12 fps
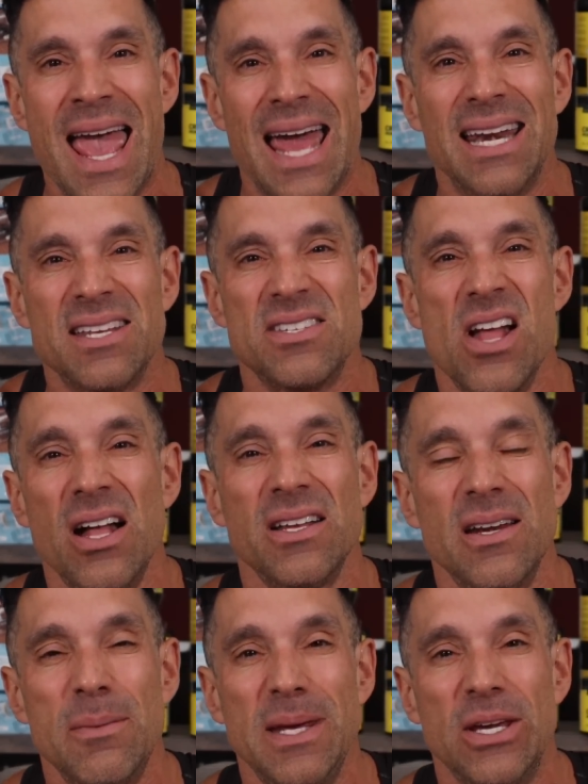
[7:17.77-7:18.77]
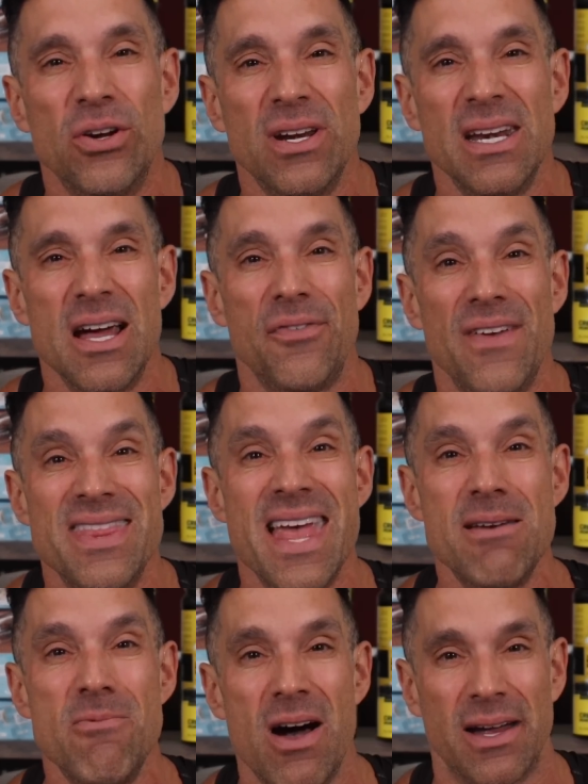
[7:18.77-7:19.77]
and it's not going to be good enough. And
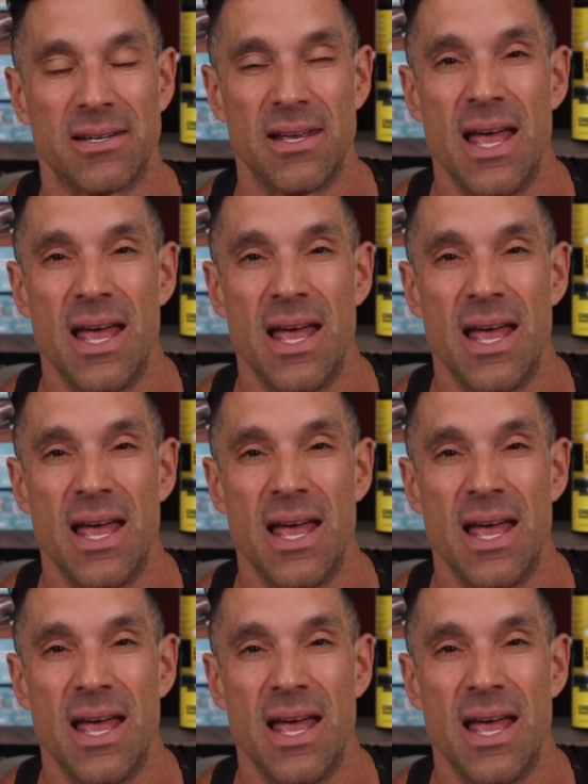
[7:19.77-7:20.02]
then what?